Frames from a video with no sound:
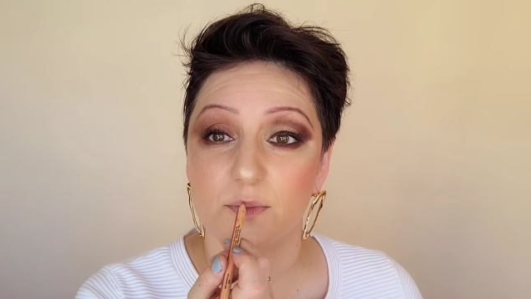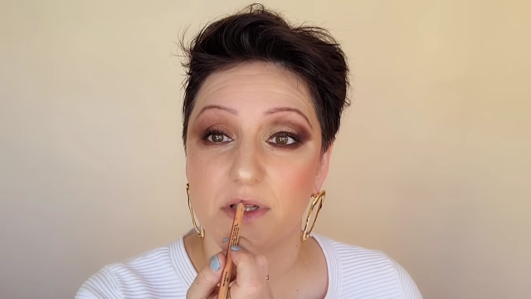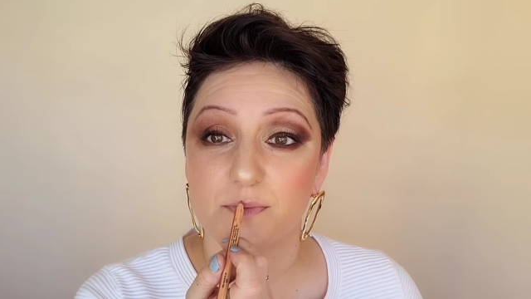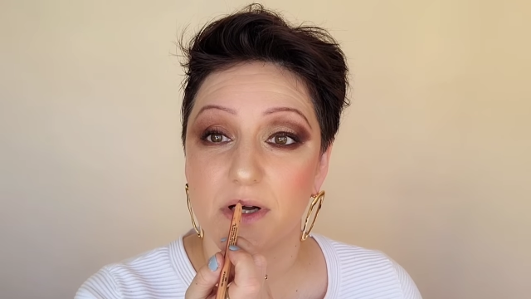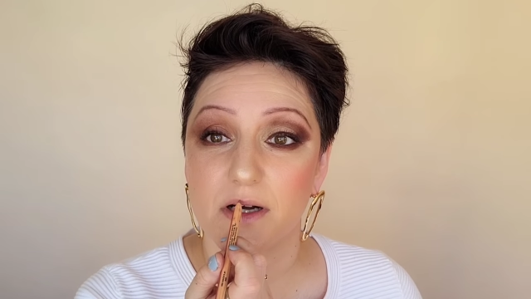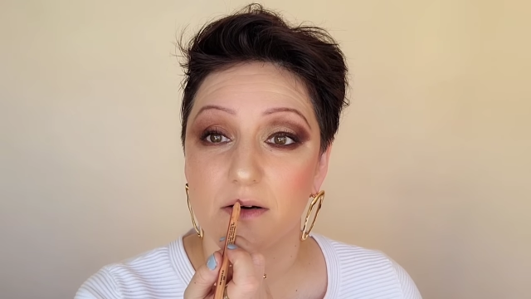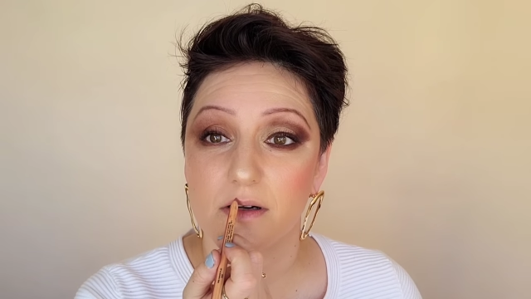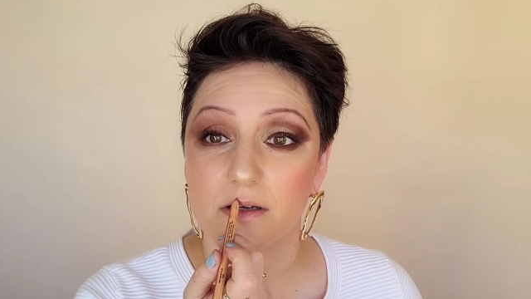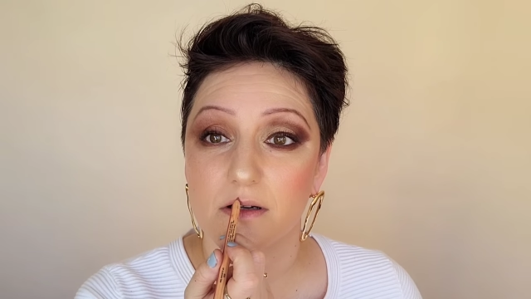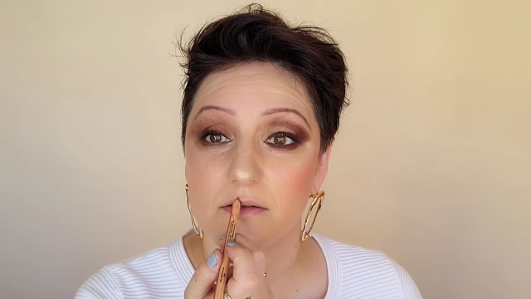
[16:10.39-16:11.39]
the cupid's
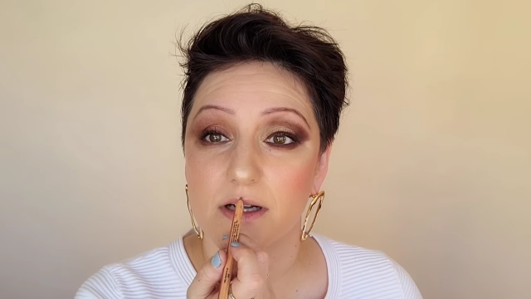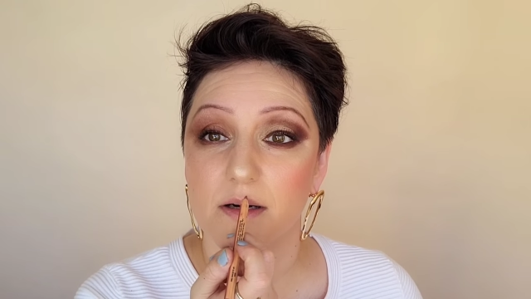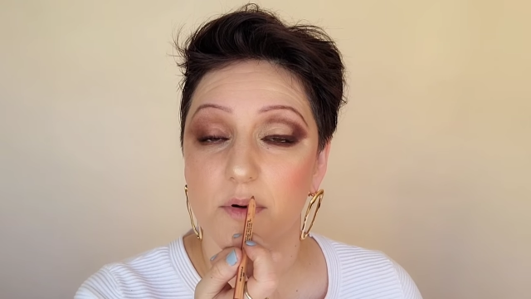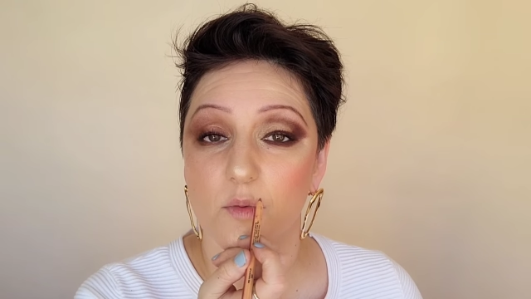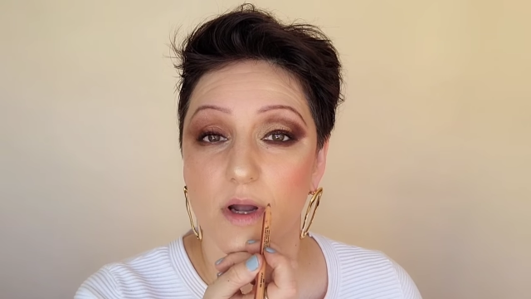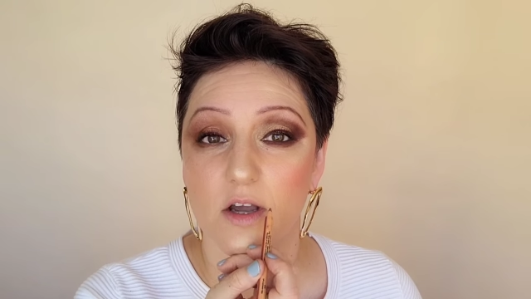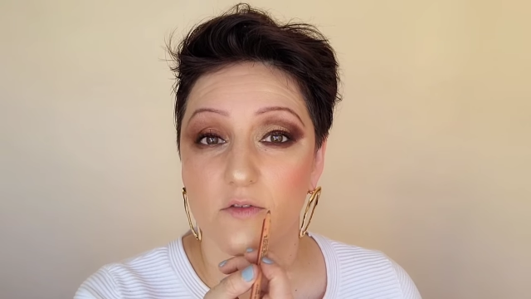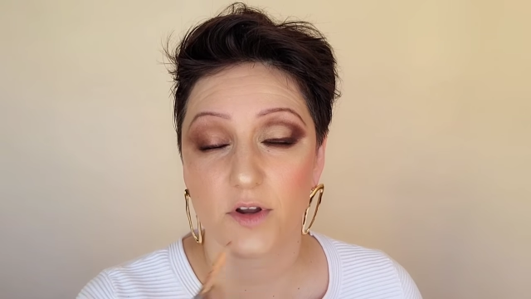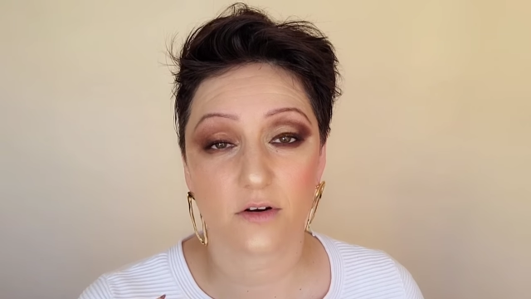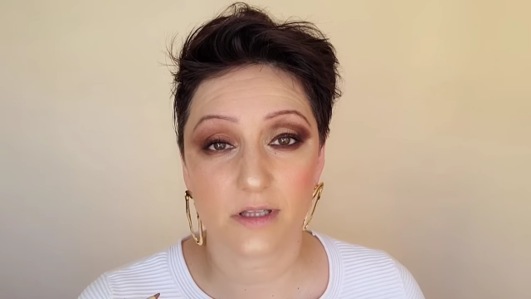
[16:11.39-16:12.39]
bow and going up way
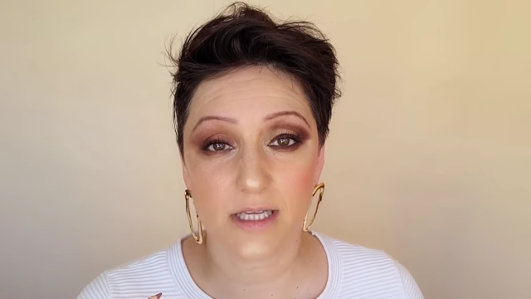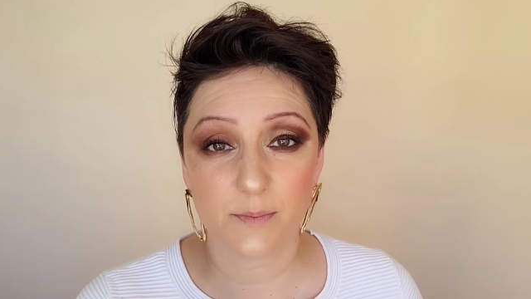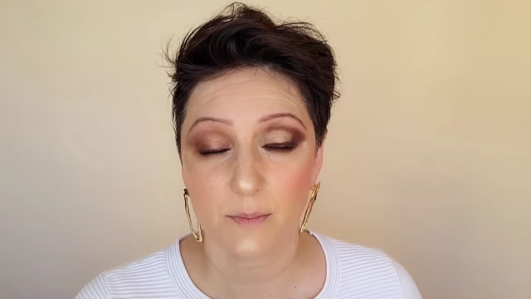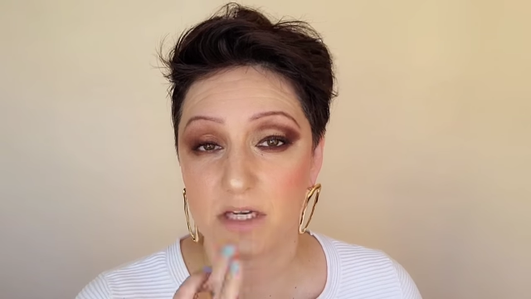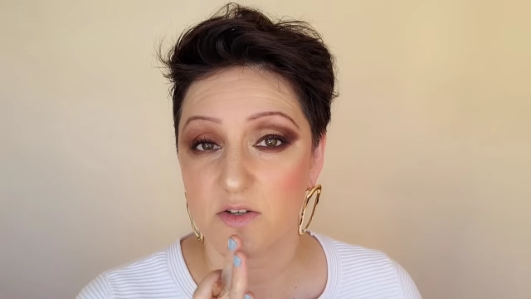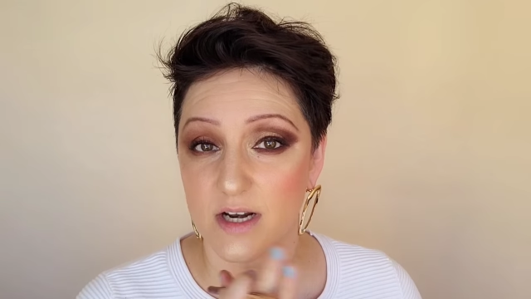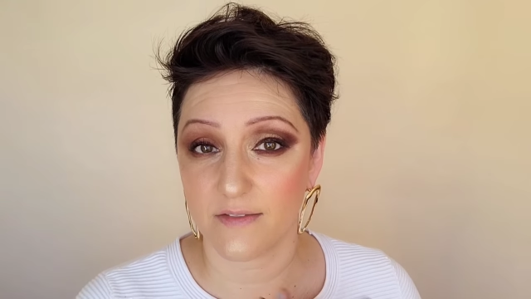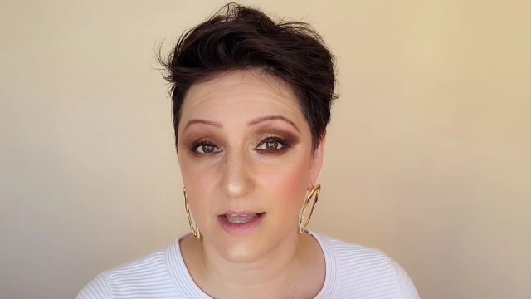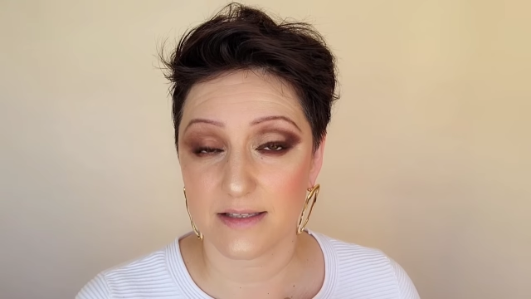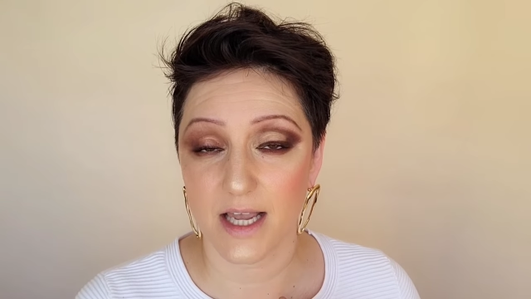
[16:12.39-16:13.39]
over your lip. I'm gonna do that
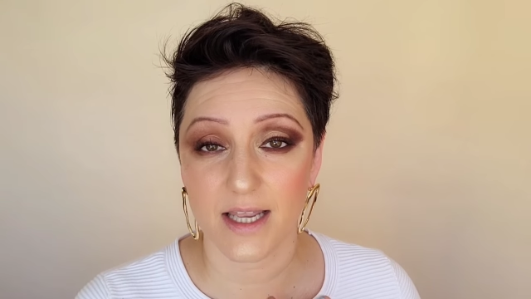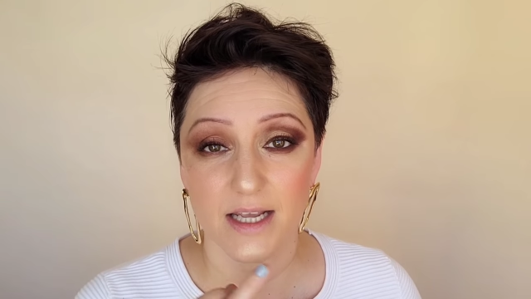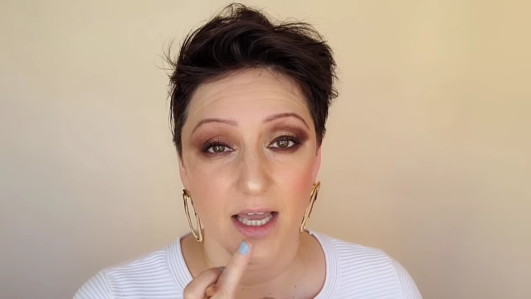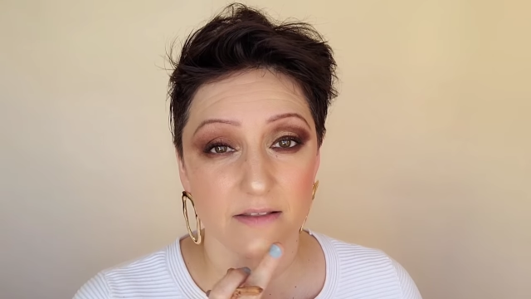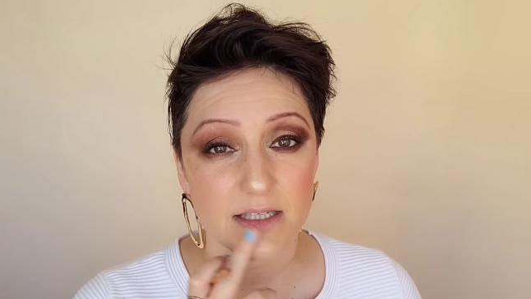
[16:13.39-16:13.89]
on that side.